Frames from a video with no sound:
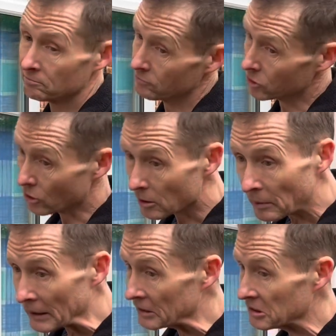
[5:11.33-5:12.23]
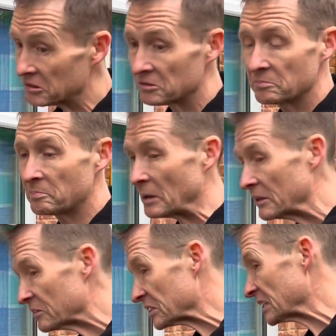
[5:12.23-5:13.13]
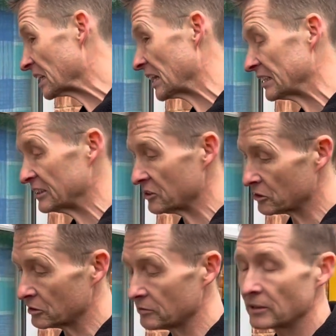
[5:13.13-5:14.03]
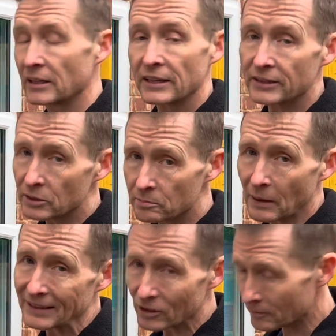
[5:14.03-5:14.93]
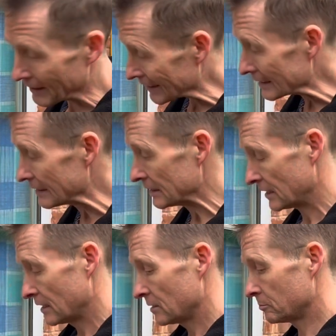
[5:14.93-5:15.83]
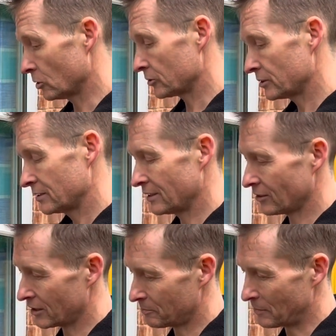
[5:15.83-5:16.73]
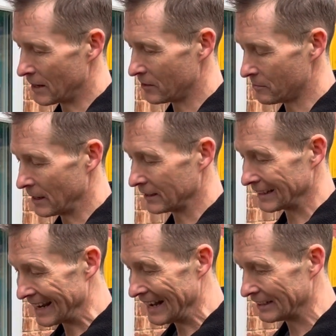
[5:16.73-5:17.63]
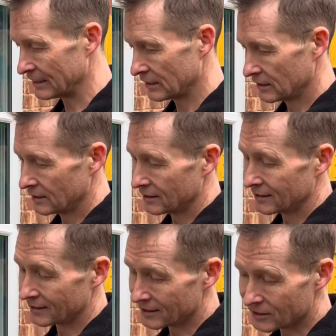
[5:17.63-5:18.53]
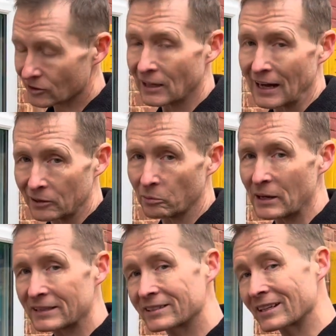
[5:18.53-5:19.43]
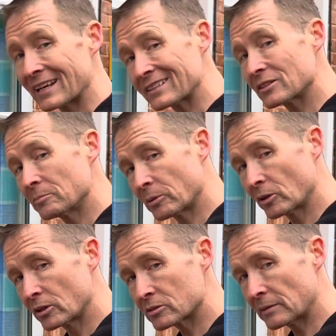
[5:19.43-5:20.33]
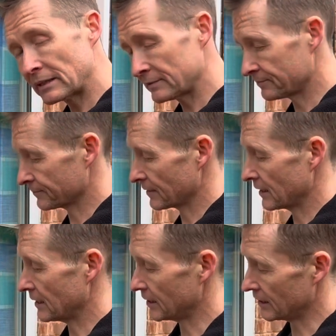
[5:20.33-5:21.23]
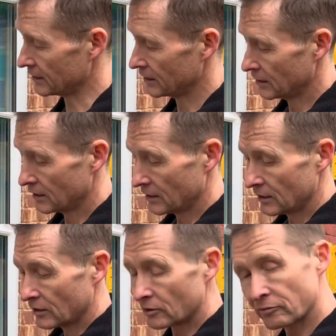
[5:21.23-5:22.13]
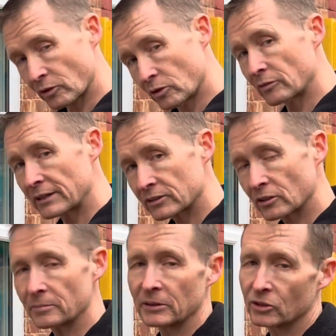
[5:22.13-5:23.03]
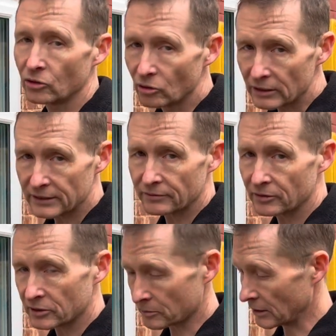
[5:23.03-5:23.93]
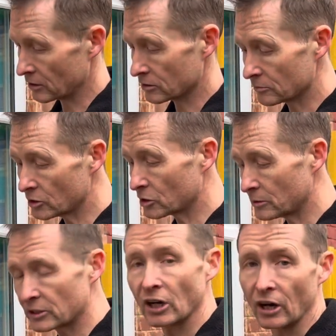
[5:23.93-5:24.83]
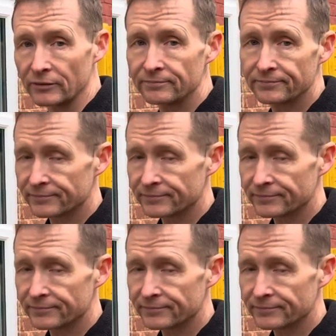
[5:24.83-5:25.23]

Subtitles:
solar panels, PVC cladding and stuff, this might come in handy. But you've got to bear in mind again, this is going to add weight to the end of the pole as well. And then the flow rate's going to be totally different as well, because I'm going to switch it on,